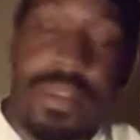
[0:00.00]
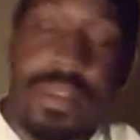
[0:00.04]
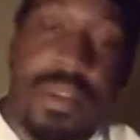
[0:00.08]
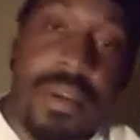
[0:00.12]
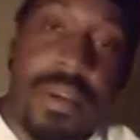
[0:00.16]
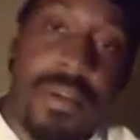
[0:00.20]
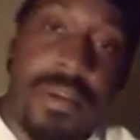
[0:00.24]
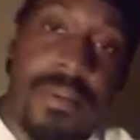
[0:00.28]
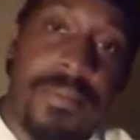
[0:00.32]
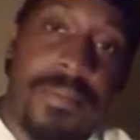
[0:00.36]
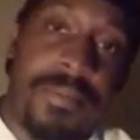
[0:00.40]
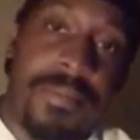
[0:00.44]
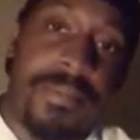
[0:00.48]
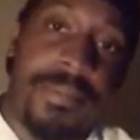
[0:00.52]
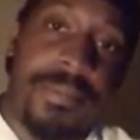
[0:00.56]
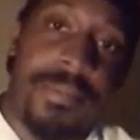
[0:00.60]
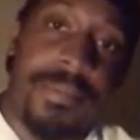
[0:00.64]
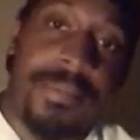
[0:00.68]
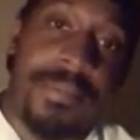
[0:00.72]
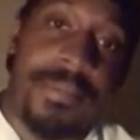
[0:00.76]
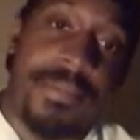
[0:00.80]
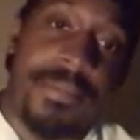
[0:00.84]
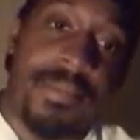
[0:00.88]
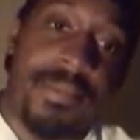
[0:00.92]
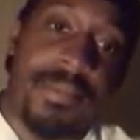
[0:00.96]

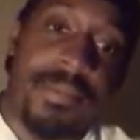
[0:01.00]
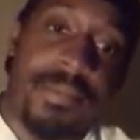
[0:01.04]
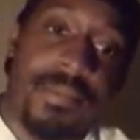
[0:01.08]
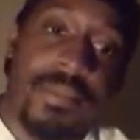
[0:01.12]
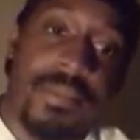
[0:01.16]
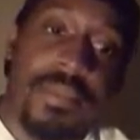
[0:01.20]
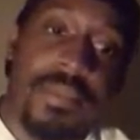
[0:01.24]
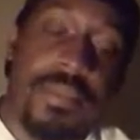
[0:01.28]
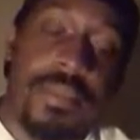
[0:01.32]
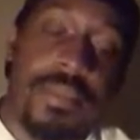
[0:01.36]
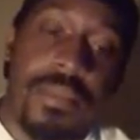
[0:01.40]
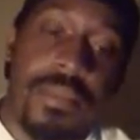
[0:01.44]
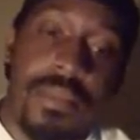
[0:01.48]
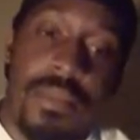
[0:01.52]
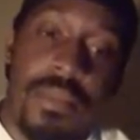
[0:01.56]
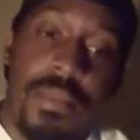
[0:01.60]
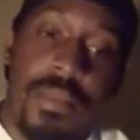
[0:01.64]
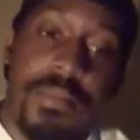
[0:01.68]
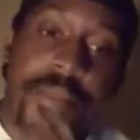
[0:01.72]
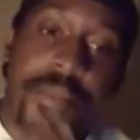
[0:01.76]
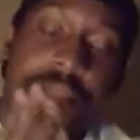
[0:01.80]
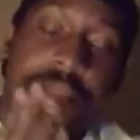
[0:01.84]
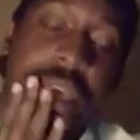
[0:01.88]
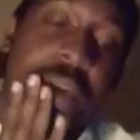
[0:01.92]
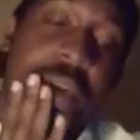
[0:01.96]

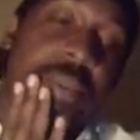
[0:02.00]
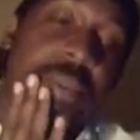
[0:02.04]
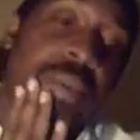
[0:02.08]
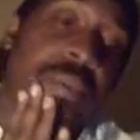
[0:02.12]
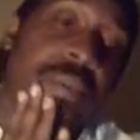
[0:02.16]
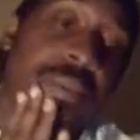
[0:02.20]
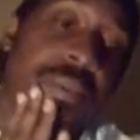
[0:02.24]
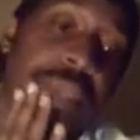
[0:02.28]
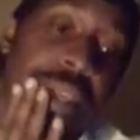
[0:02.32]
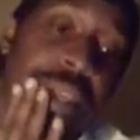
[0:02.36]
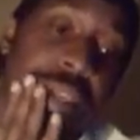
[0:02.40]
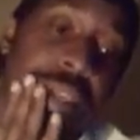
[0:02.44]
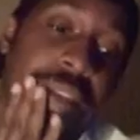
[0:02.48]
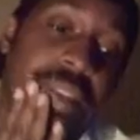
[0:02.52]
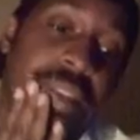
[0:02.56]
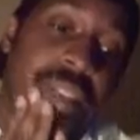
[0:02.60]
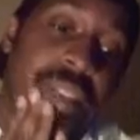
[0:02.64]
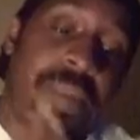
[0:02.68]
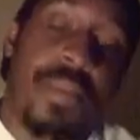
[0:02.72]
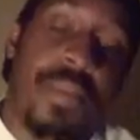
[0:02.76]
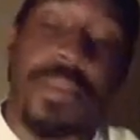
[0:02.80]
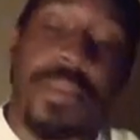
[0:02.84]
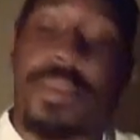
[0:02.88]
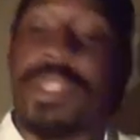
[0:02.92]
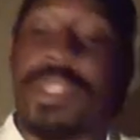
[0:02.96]
but that would
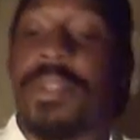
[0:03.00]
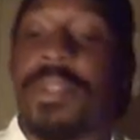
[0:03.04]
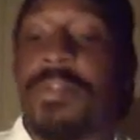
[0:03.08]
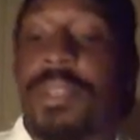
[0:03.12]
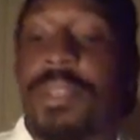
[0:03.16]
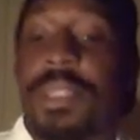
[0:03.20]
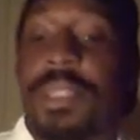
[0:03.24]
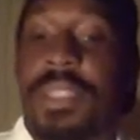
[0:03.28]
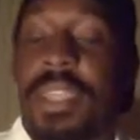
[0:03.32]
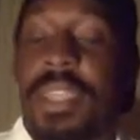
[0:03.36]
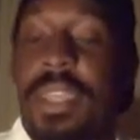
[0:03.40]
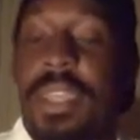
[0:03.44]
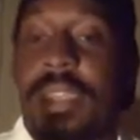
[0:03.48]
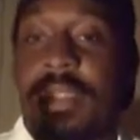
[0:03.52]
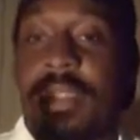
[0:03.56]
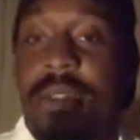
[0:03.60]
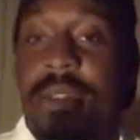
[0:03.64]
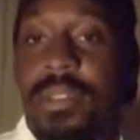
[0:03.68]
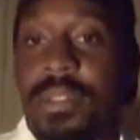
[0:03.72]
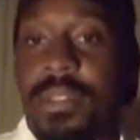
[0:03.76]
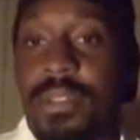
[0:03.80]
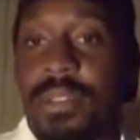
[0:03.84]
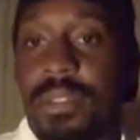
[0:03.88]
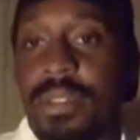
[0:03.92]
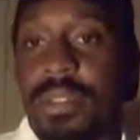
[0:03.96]
be something that
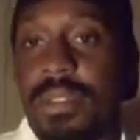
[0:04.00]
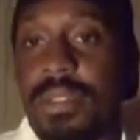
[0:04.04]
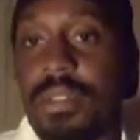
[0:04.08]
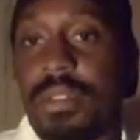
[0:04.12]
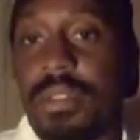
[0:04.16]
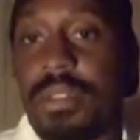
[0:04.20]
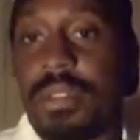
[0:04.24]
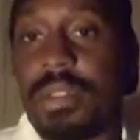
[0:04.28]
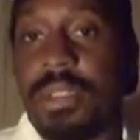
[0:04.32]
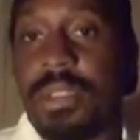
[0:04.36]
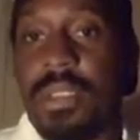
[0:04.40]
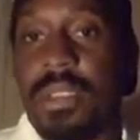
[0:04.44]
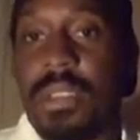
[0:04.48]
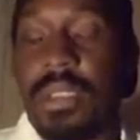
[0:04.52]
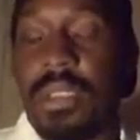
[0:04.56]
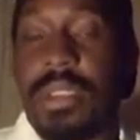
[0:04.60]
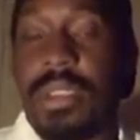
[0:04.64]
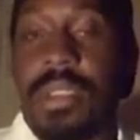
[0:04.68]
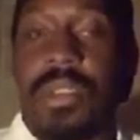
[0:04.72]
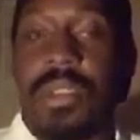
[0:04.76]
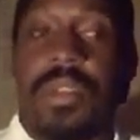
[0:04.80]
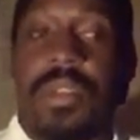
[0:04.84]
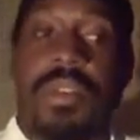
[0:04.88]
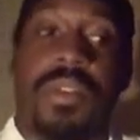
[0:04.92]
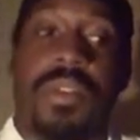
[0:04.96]

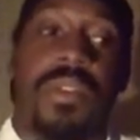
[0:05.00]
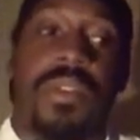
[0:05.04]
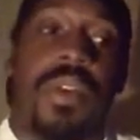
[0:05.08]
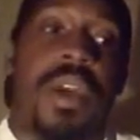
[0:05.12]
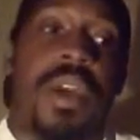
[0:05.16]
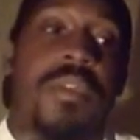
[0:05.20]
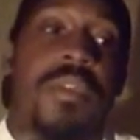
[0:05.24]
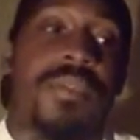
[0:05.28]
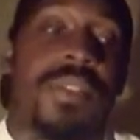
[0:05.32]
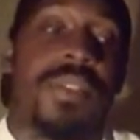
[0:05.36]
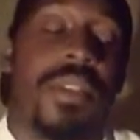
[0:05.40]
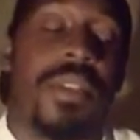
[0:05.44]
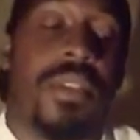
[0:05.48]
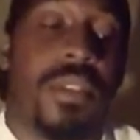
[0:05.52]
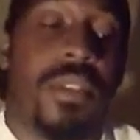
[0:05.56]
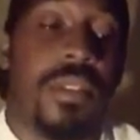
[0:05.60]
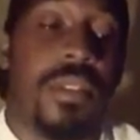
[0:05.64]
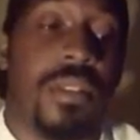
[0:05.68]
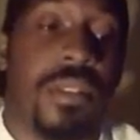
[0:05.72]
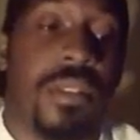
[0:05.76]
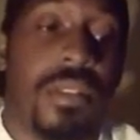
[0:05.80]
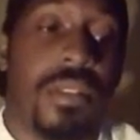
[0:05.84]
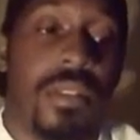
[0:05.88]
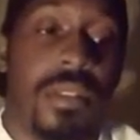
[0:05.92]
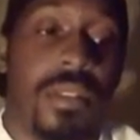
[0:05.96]
you have
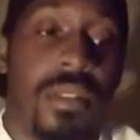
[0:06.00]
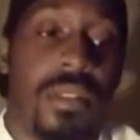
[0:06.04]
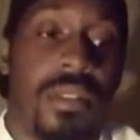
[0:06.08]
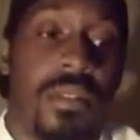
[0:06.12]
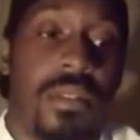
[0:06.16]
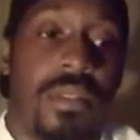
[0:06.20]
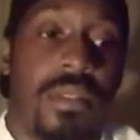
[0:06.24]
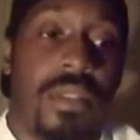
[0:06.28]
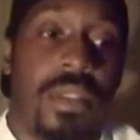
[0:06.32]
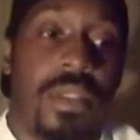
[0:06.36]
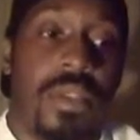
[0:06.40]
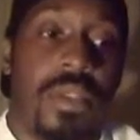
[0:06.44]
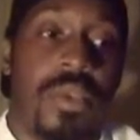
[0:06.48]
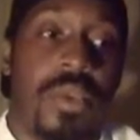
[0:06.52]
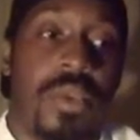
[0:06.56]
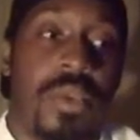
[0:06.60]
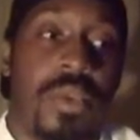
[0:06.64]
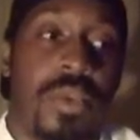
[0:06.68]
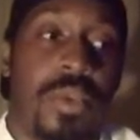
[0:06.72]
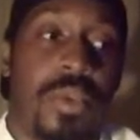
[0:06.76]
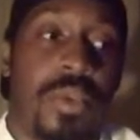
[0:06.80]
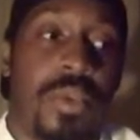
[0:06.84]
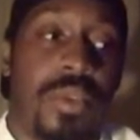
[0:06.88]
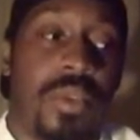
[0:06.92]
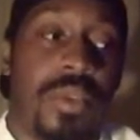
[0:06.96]
to to do in
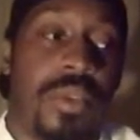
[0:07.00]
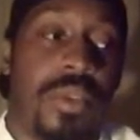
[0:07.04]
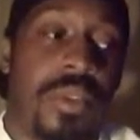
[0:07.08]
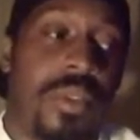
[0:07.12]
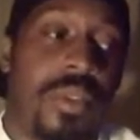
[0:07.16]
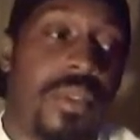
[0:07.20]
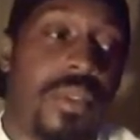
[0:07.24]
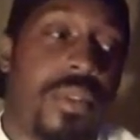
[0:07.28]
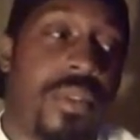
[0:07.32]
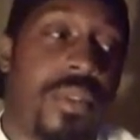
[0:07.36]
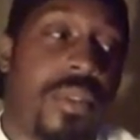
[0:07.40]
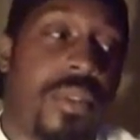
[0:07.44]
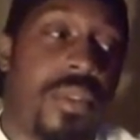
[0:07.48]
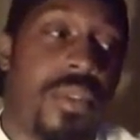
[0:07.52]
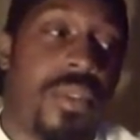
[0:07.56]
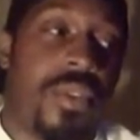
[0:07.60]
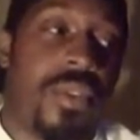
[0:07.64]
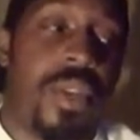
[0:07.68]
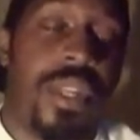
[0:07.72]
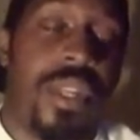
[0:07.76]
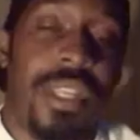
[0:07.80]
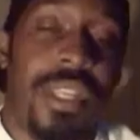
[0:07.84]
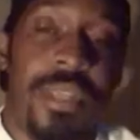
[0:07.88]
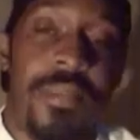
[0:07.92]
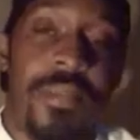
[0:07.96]
order to
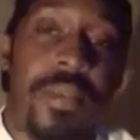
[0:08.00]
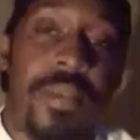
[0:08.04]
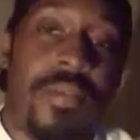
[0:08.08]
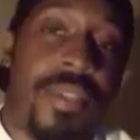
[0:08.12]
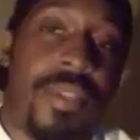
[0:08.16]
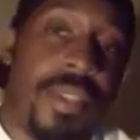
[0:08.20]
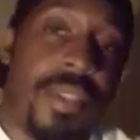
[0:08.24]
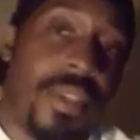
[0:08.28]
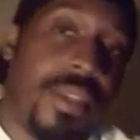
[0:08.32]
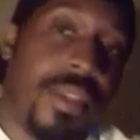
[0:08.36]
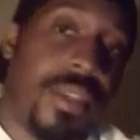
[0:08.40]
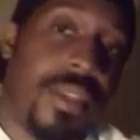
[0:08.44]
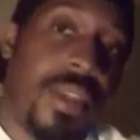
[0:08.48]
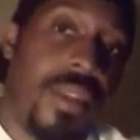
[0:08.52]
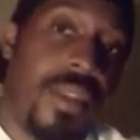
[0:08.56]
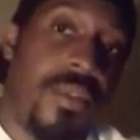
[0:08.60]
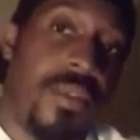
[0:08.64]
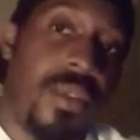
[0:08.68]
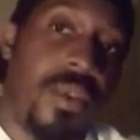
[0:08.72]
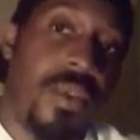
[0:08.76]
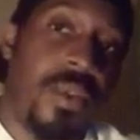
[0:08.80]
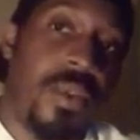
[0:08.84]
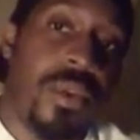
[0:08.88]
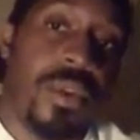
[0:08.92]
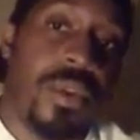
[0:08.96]
try to keep everything kind
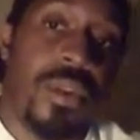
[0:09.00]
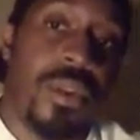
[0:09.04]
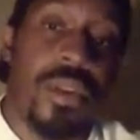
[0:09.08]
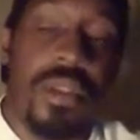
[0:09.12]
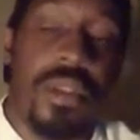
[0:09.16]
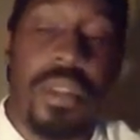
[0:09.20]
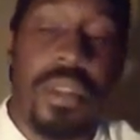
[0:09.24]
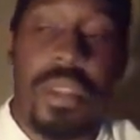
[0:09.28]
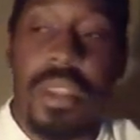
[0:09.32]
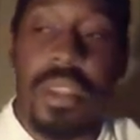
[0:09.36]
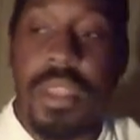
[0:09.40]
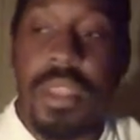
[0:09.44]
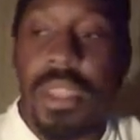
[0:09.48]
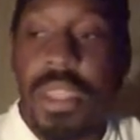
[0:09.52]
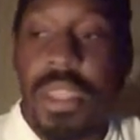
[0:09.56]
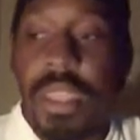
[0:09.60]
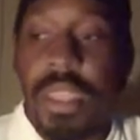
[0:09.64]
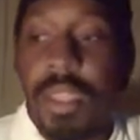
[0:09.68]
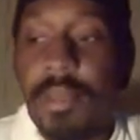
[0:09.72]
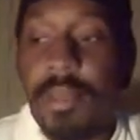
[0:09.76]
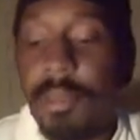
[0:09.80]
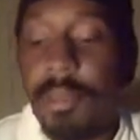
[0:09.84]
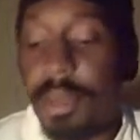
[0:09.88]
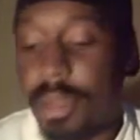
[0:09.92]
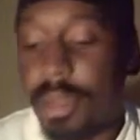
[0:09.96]
of in order.
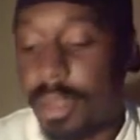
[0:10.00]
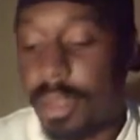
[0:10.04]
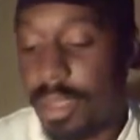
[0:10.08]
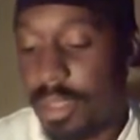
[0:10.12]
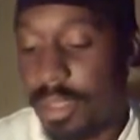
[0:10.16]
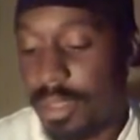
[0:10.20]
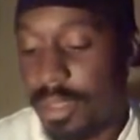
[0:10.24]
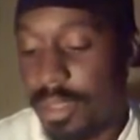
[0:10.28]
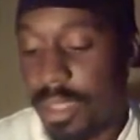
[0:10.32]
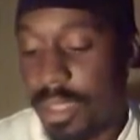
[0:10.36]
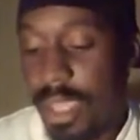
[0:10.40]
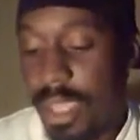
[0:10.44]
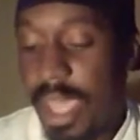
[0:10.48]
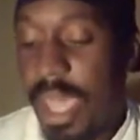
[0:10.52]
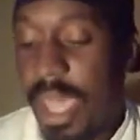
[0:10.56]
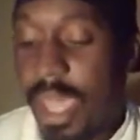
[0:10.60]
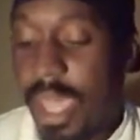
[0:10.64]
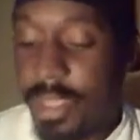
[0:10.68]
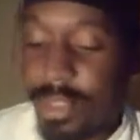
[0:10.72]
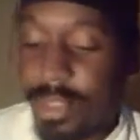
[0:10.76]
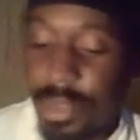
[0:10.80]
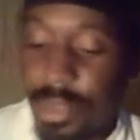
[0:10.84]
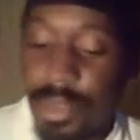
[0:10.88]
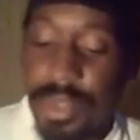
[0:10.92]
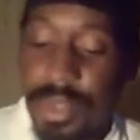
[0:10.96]
But the
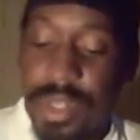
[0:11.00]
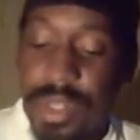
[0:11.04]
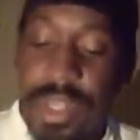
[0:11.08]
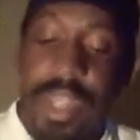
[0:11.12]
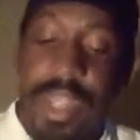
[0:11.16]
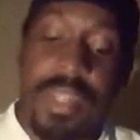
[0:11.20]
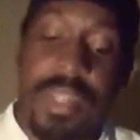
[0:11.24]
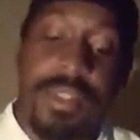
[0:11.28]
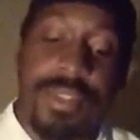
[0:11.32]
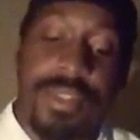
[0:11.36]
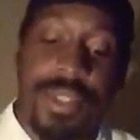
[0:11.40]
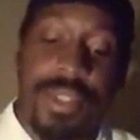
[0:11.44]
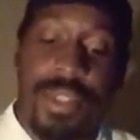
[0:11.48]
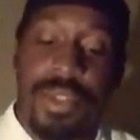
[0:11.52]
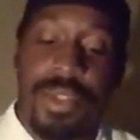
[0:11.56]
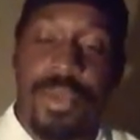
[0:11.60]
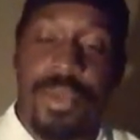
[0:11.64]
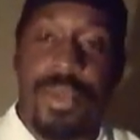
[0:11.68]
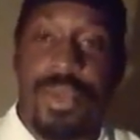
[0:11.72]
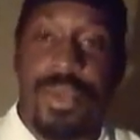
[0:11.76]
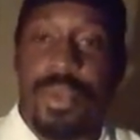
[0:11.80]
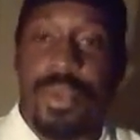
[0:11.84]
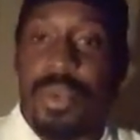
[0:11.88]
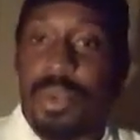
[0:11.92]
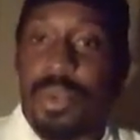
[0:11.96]
hazard analysis
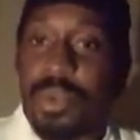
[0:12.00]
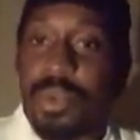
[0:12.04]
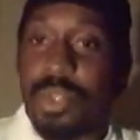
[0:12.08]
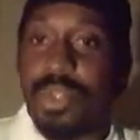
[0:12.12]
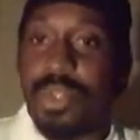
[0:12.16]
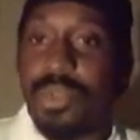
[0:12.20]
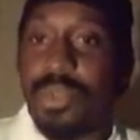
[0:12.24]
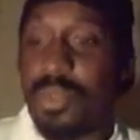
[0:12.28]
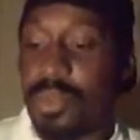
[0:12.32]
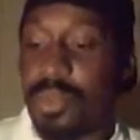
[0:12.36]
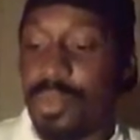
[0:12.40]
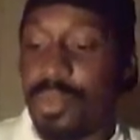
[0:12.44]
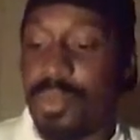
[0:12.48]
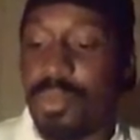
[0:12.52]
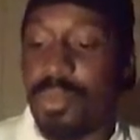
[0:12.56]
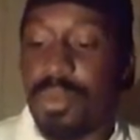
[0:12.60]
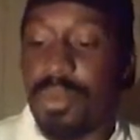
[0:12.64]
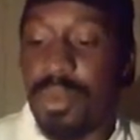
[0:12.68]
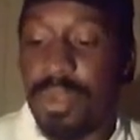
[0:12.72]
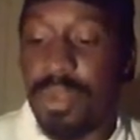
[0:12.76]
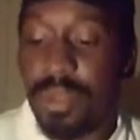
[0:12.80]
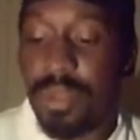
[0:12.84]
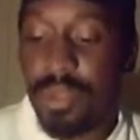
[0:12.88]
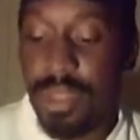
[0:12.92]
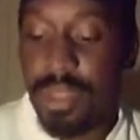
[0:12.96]
critical control
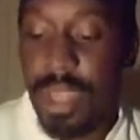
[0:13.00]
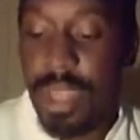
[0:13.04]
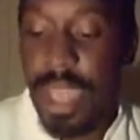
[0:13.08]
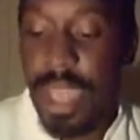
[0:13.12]
point, the